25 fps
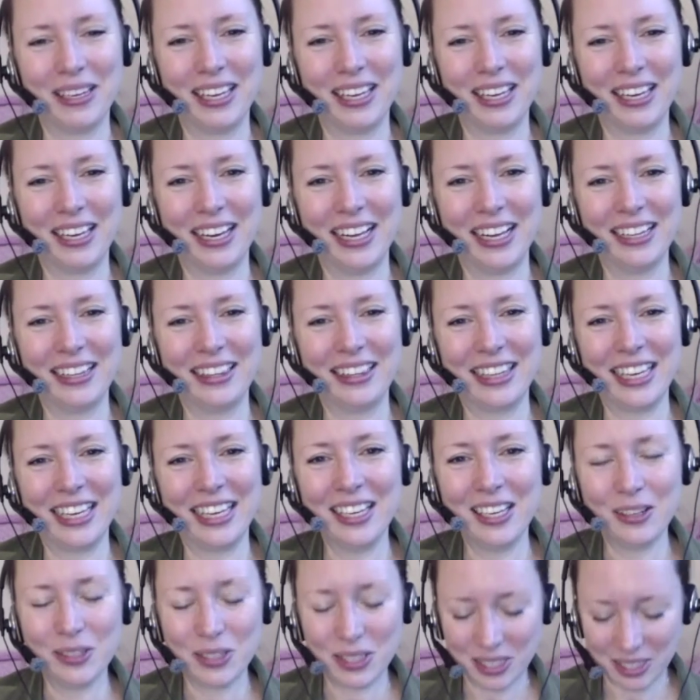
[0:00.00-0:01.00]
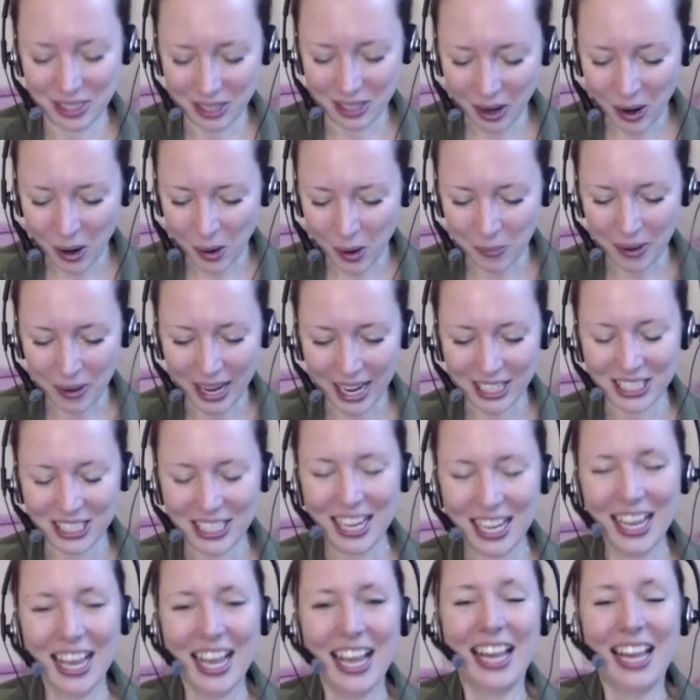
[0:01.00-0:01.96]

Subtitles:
Michal. Thank you so much.